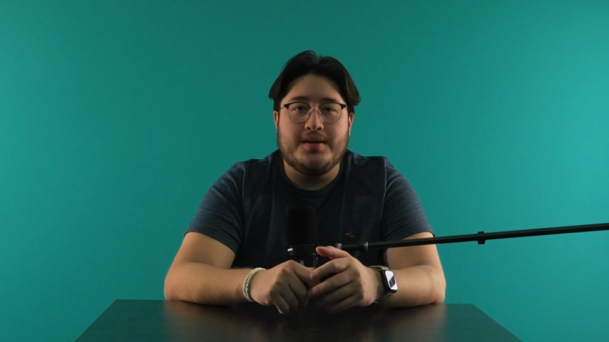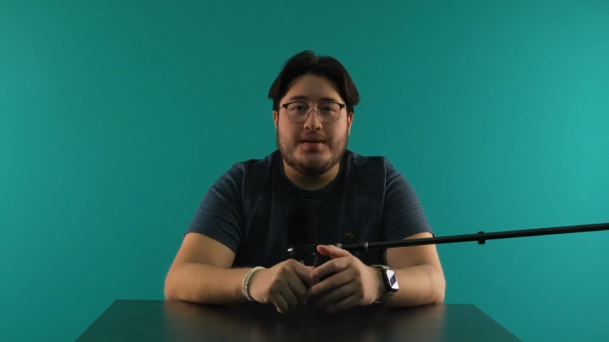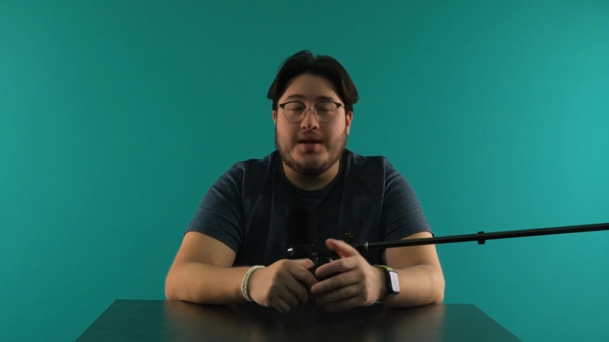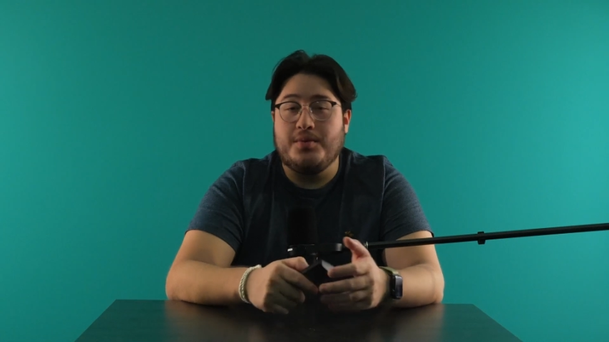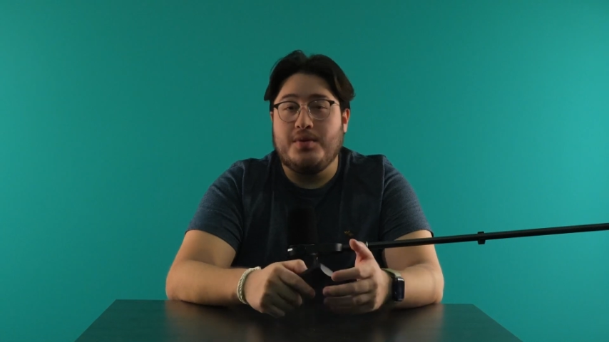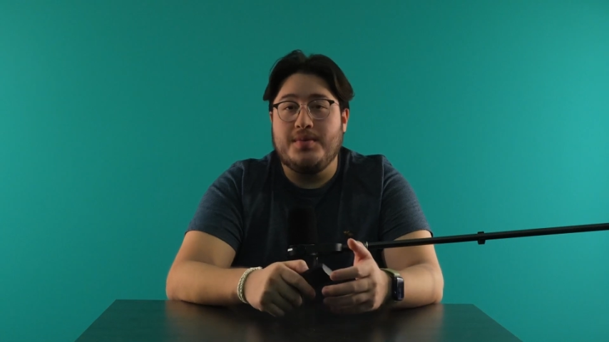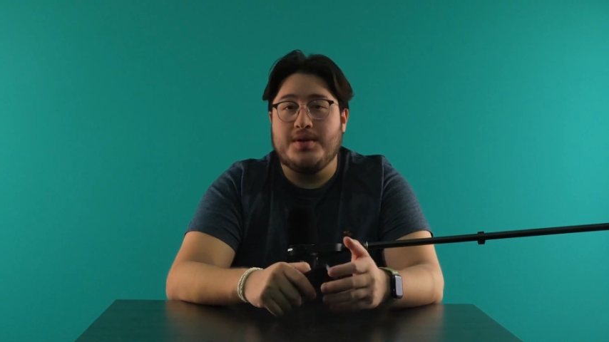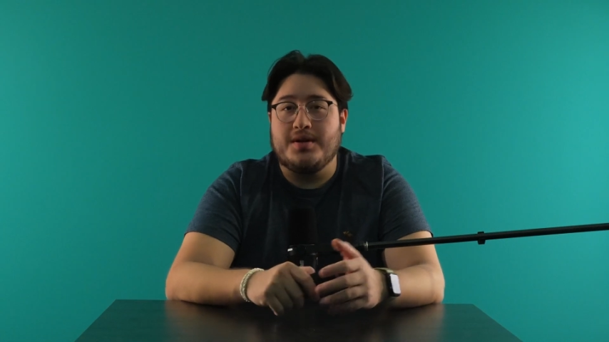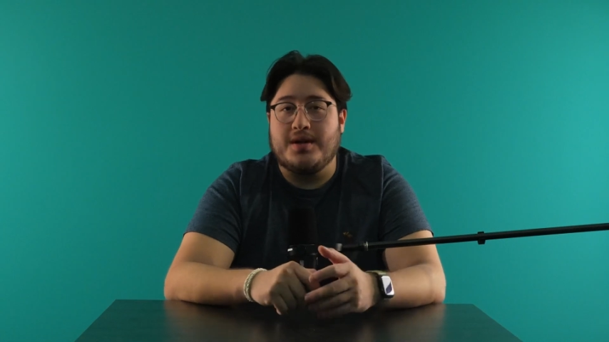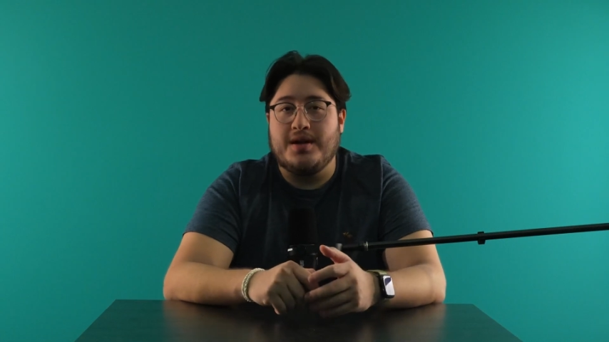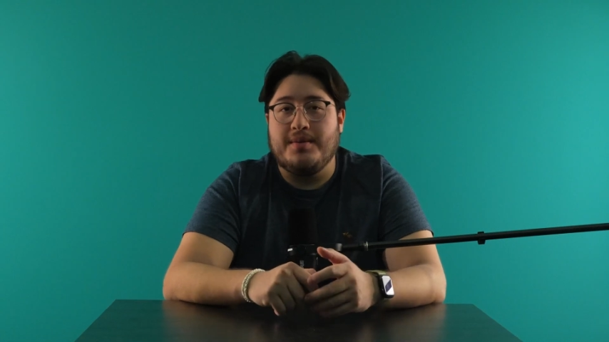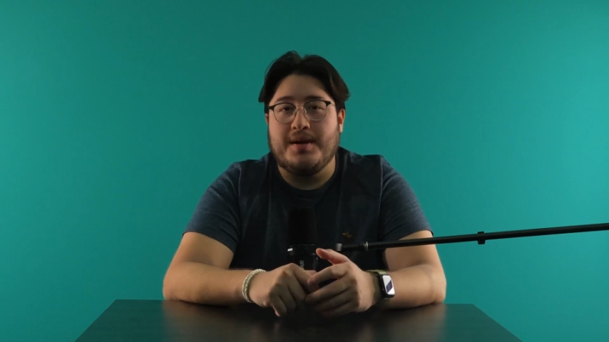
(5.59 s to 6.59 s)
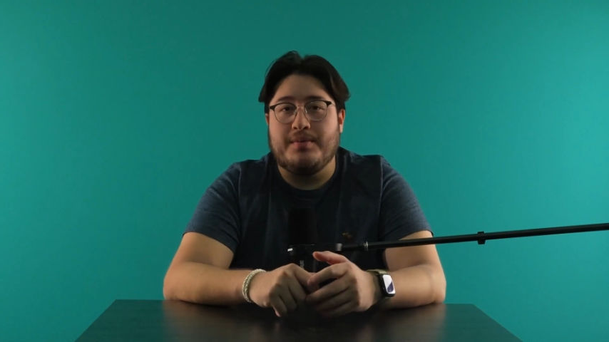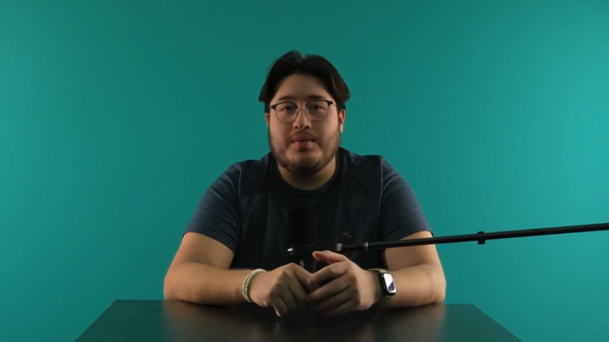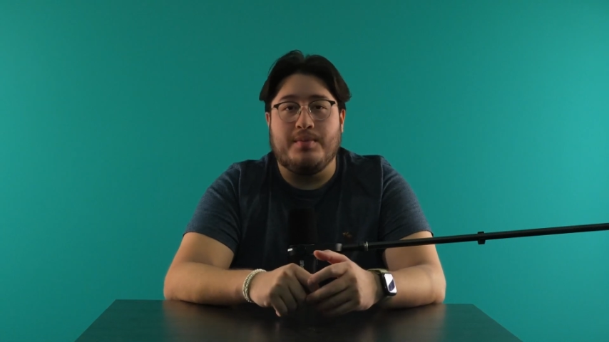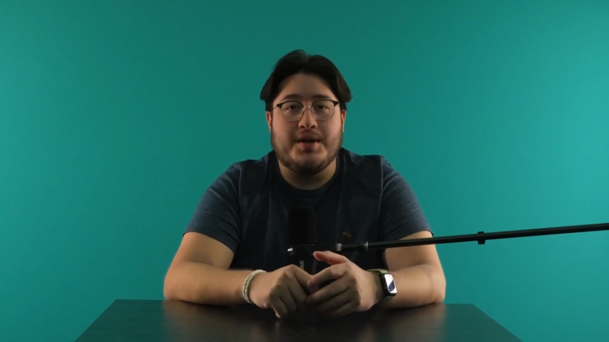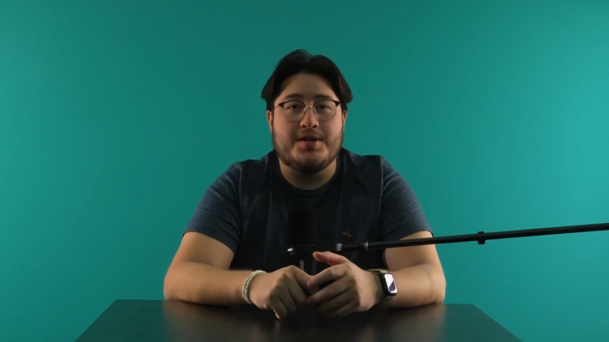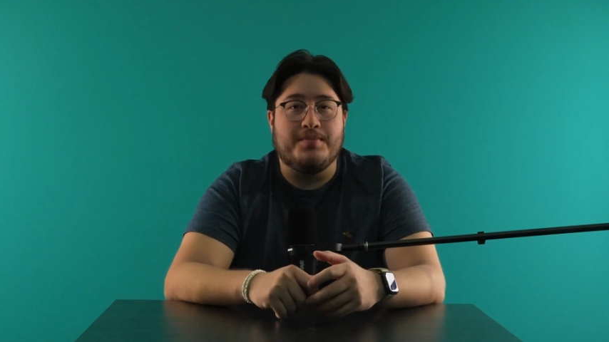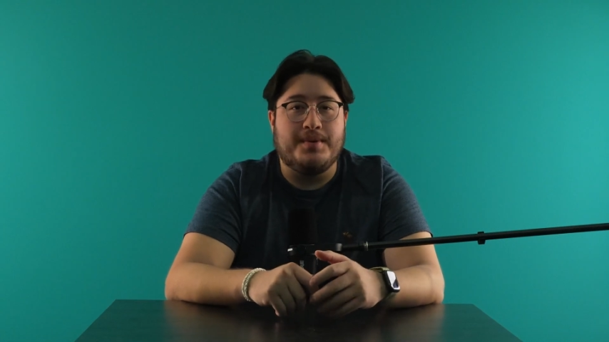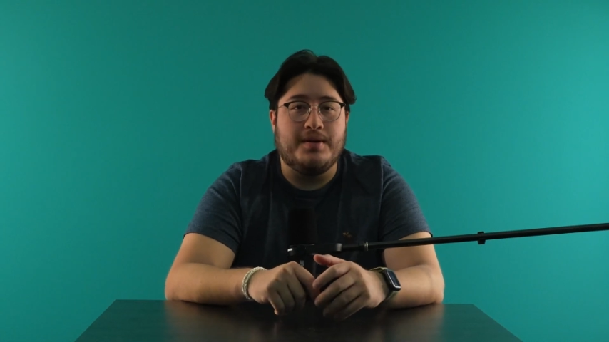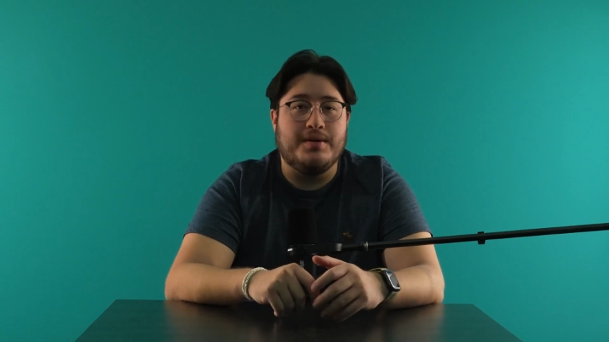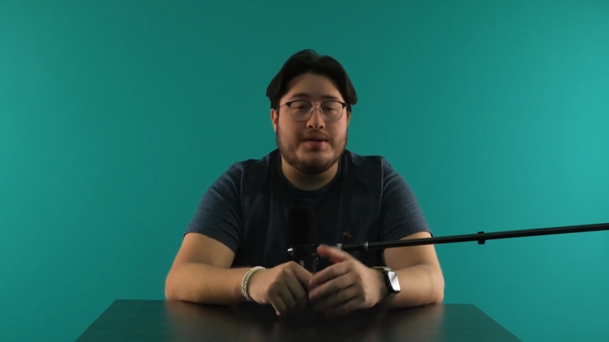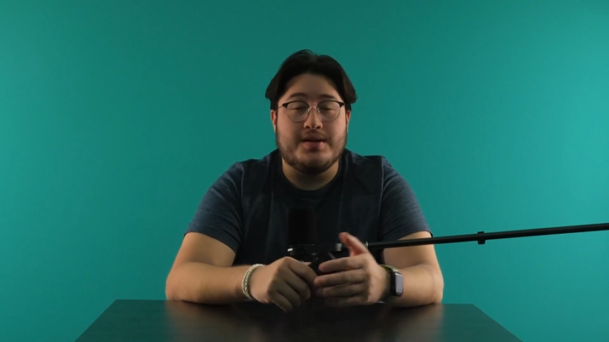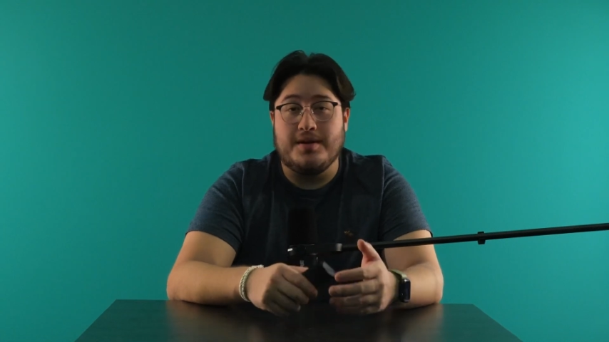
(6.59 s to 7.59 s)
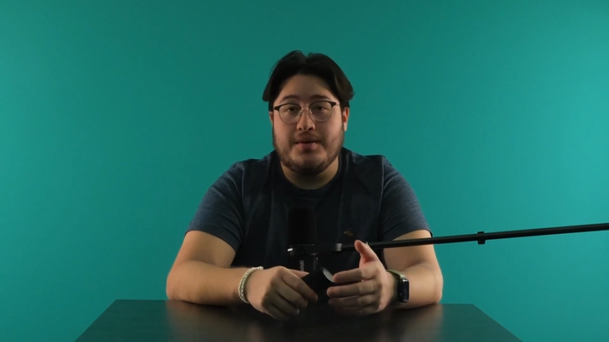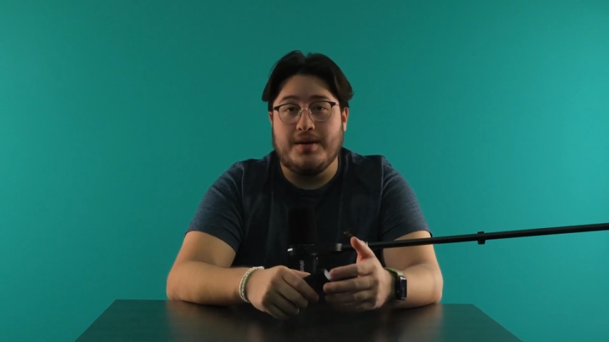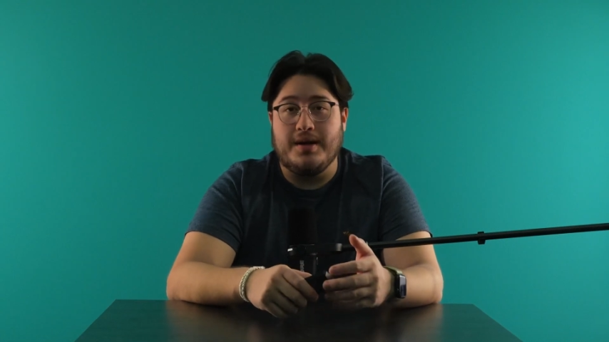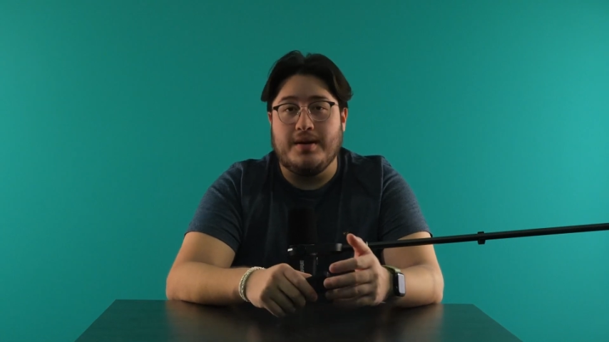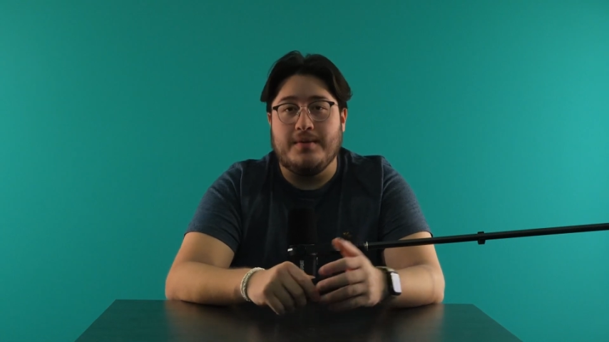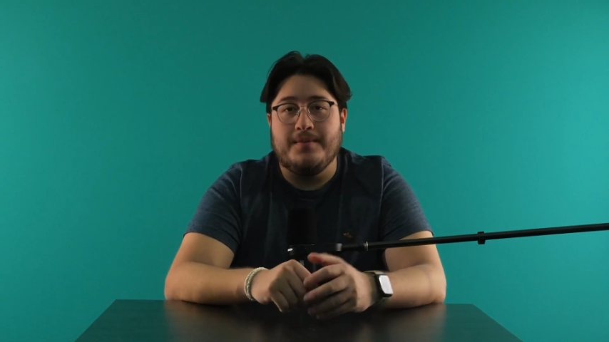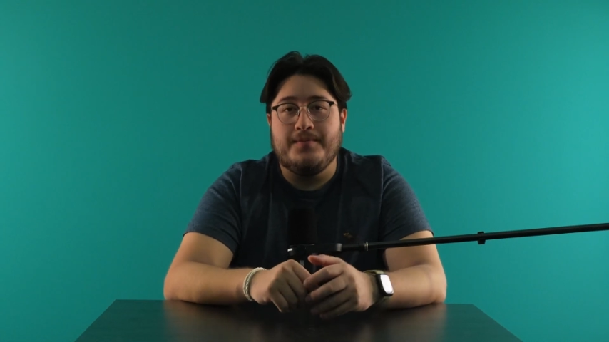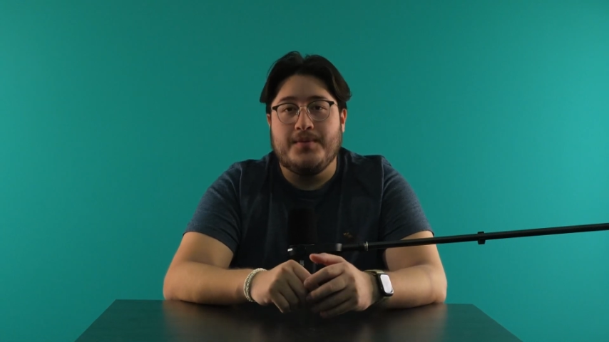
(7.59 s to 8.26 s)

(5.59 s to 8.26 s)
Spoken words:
Today we'll be talking about probation periods in the UAE.